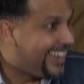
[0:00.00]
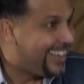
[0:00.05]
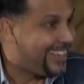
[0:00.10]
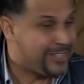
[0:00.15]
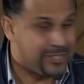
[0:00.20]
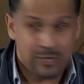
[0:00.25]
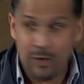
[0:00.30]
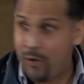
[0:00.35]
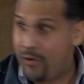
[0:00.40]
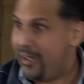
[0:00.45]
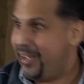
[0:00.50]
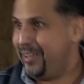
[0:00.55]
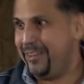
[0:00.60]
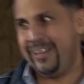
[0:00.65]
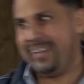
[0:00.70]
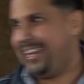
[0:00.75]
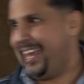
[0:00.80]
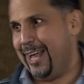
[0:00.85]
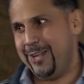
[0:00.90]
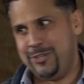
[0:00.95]
So, you
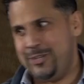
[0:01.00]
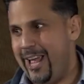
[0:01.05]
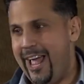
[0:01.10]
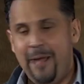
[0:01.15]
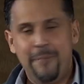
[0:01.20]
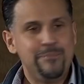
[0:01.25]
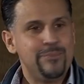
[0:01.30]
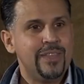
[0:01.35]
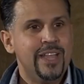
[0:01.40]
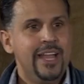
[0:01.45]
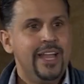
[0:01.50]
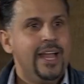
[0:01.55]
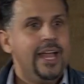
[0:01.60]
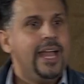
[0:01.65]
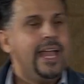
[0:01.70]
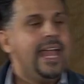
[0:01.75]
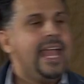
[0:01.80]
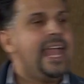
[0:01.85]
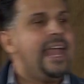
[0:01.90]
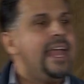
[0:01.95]
didn't catch that.
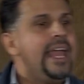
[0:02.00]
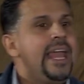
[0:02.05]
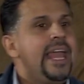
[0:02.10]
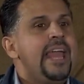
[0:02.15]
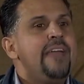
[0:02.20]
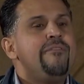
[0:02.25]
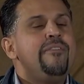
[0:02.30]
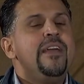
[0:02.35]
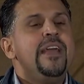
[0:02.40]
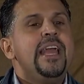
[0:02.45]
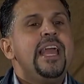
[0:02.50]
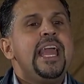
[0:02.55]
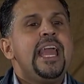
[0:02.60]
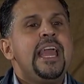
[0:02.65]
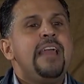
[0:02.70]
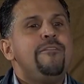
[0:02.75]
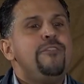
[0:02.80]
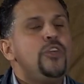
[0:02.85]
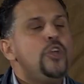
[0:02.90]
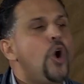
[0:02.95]
If,
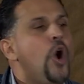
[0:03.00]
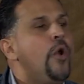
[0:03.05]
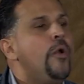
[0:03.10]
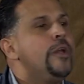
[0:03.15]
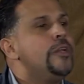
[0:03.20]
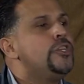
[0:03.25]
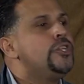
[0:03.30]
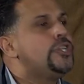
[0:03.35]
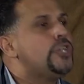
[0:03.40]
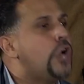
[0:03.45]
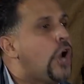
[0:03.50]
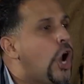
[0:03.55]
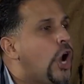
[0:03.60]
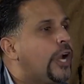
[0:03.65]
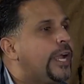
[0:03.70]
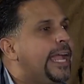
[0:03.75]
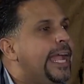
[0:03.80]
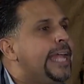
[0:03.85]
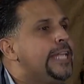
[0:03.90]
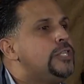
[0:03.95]
if you're a
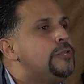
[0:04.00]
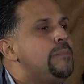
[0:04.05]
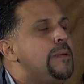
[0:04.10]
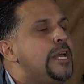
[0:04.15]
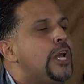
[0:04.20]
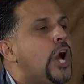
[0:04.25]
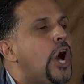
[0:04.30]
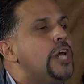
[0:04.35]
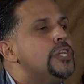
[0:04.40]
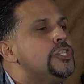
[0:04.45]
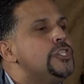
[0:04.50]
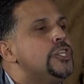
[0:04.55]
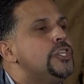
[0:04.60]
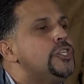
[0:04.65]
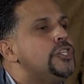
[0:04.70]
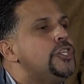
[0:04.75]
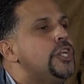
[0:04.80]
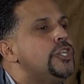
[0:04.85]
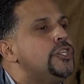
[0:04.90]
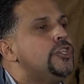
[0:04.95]
jerk, it's because of the
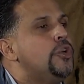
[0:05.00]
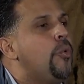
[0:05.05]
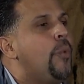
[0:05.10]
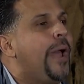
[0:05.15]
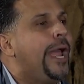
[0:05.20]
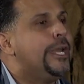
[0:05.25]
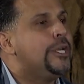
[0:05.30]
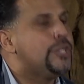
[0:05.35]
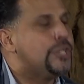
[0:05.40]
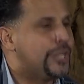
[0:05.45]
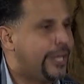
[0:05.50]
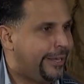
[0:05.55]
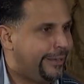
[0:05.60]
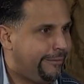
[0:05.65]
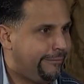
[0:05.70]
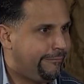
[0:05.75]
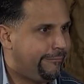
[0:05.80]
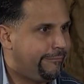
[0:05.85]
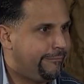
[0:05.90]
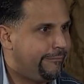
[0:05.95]
situation.
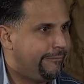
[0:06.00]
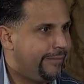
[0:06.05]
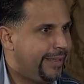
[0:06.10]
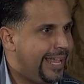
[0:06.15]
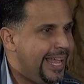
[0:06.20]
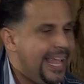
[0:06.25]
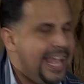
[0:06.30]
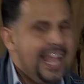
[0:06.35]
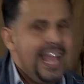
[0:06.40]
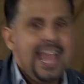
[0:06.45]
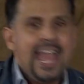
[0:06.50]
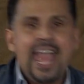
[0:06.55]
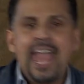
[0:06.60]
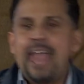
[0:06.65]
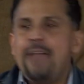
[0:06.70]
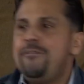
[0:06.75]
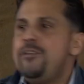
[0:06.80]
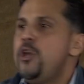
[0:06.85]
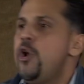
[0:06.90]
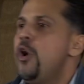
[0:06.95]

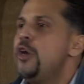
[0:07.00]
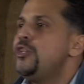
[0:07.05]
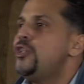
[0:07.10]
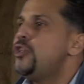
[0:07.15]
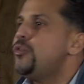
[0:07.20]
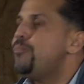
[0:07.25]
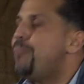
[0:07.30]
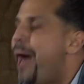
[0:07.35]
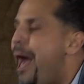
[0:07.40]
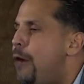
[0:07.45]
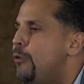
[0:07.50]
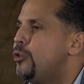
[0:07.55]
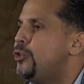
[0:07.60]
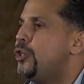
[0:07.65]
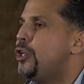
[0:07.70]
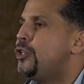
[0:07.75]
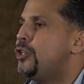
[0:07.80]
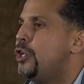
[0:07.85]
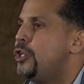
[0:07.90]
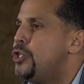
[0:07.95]
If your spouse
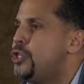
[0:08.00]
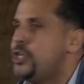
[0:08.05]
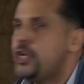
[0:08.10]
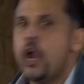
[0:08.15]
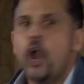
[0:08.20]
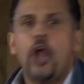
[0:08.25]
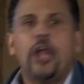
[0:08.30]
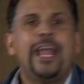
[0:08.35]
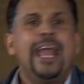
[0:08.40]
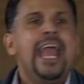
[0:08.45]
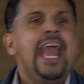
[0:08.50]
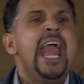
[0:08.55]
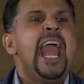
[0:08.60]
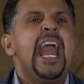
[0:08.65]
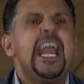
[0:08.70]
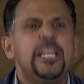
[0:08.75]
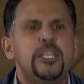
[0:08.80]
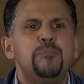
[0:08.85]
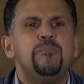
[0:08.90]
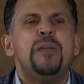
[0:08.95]
is a jerk,
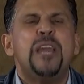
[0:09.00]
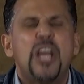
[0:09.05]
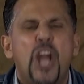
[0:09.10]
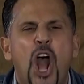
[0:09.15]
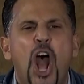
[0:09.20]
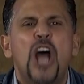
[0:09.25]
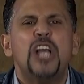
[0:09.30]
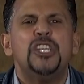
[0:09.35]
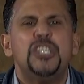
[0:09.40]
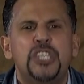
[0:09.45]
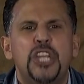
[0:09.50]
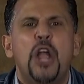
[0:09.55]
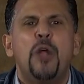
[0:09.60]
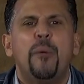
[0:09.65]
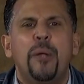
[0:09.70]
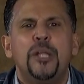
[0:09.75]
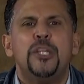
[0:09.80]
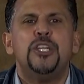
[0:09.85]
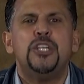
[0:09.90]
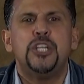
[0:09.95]
it's because they're
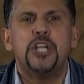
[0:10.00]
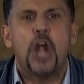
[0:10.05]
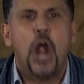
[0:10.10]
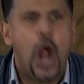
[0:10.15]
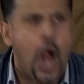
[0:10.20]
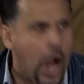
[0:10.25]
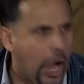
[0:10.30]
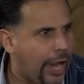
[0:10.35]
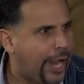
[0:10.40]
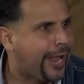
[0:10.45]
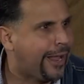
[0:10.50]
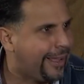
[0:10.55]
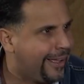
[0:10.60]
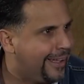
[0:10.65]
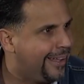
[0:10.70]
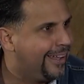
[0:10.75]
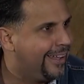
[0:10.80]
a jerk.